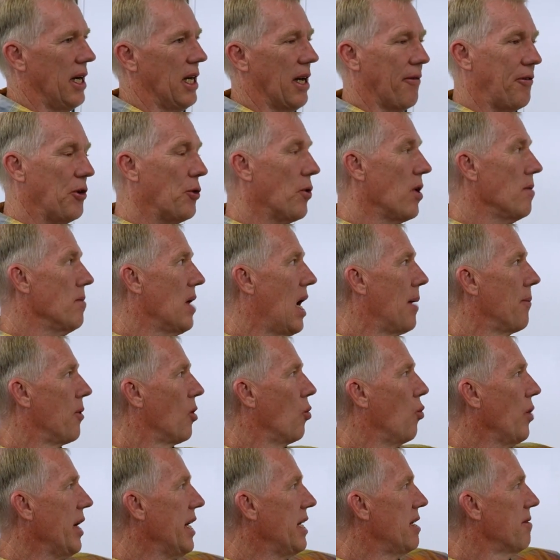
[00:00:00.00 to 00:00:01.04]
And if you remember,
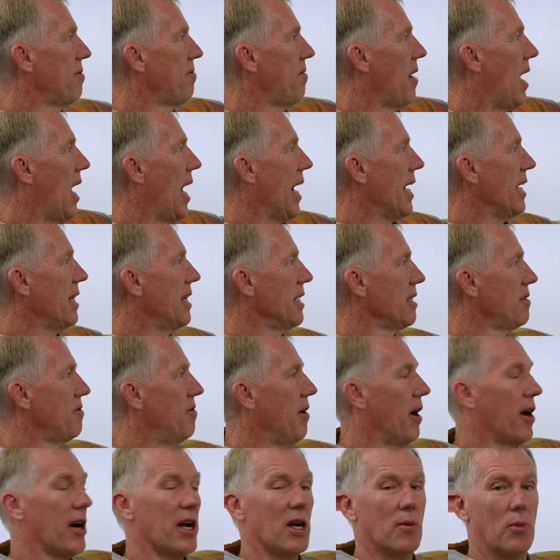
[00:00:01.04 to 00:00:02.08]
we defined this
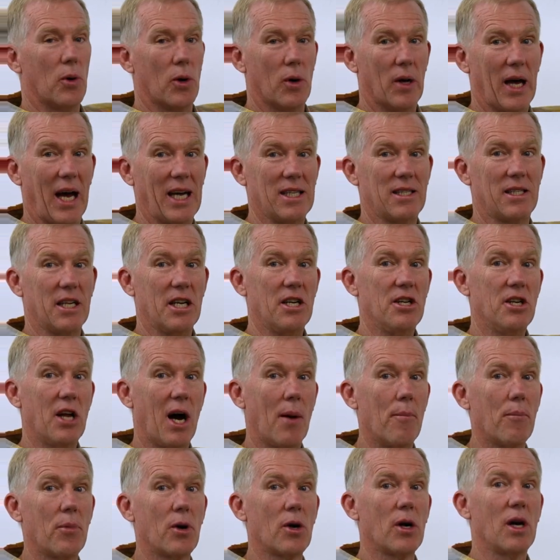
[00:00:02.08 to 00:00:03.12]
variable as the
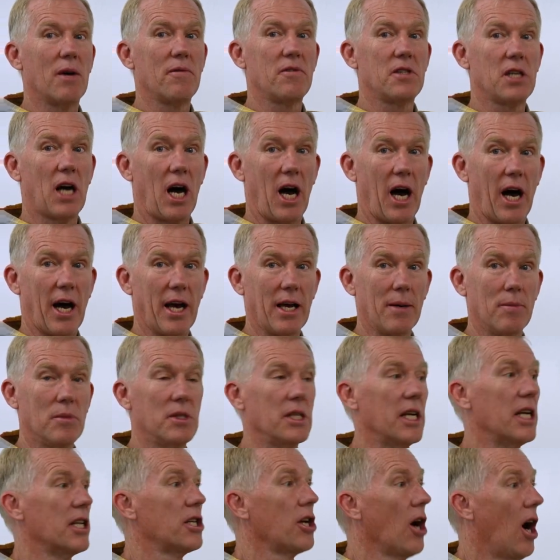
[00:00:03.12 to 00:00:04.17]
number of times
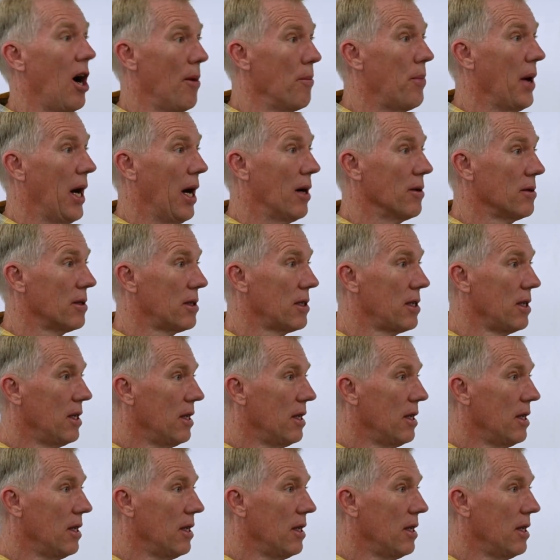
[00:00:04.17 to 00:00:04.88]
it compounds.